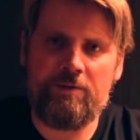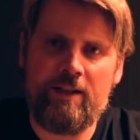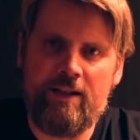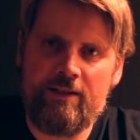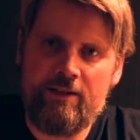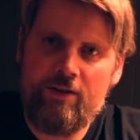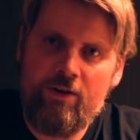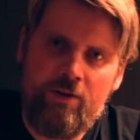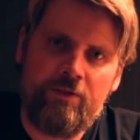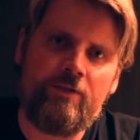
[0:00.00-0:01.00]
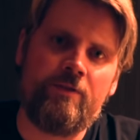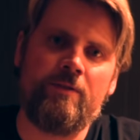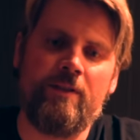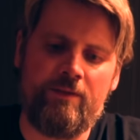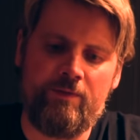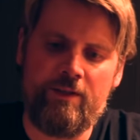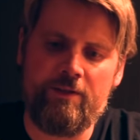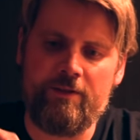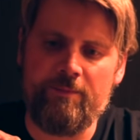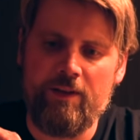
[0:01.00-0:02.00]
as you can onto this
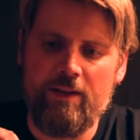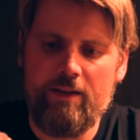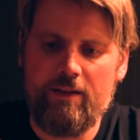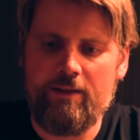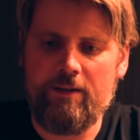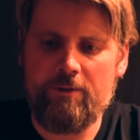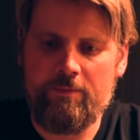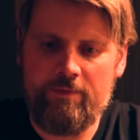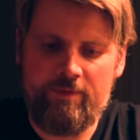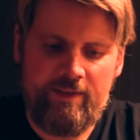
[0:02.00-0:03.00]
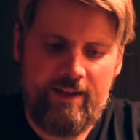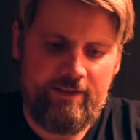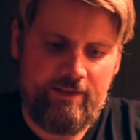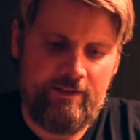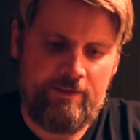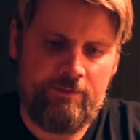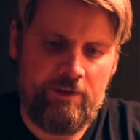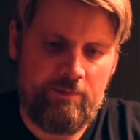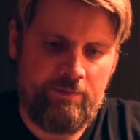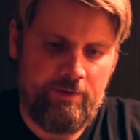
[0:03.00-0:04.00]
figure. Now that is
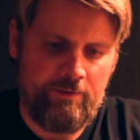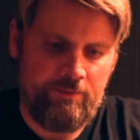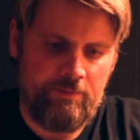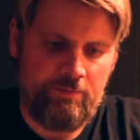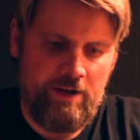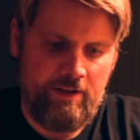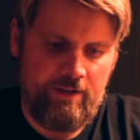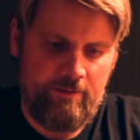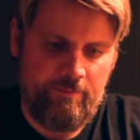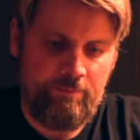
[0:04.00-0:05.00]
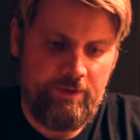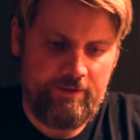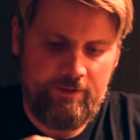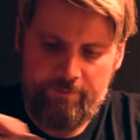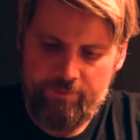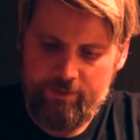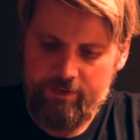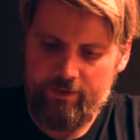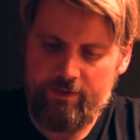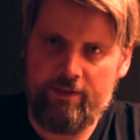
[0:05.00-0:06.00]
very prone to breaking, but
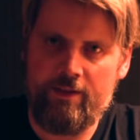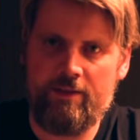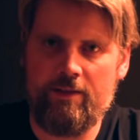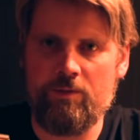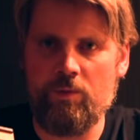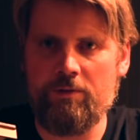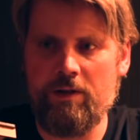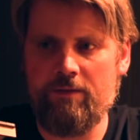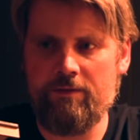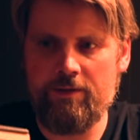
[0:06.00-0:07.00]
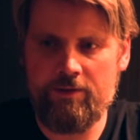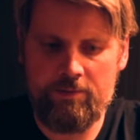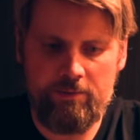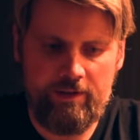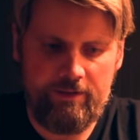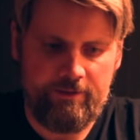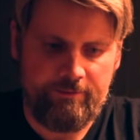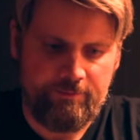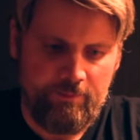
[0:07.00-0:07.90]
this is why you have this tool here.